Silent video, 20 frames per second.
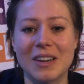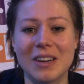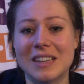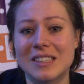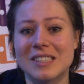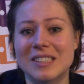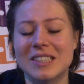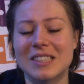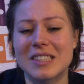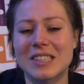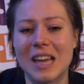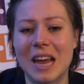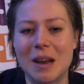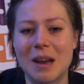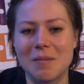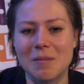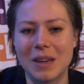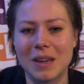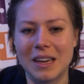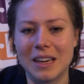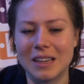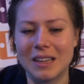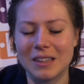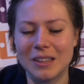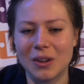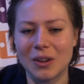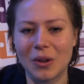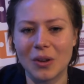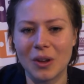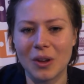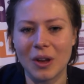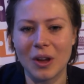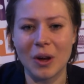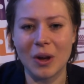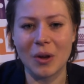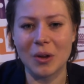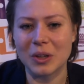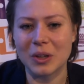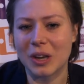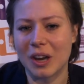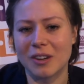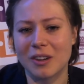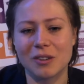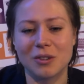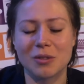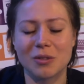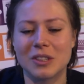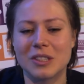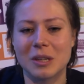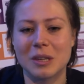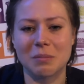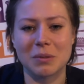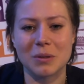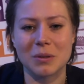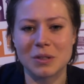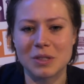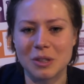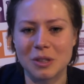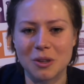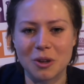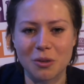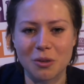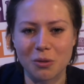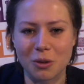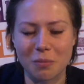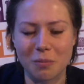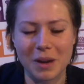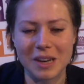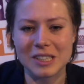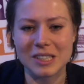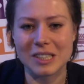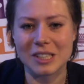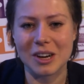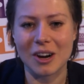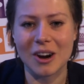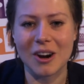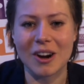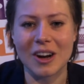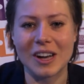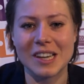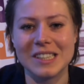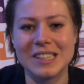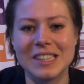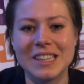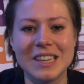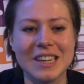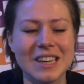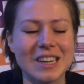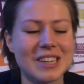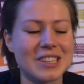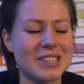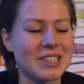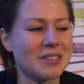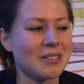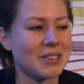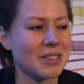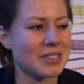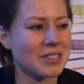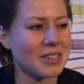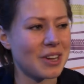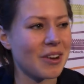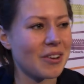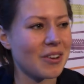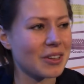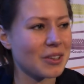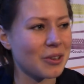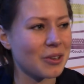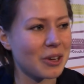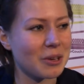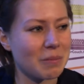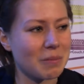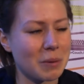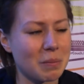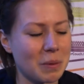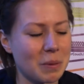that's the same in all the countries. For example, there was a girl from Mexico, and she was so annoyed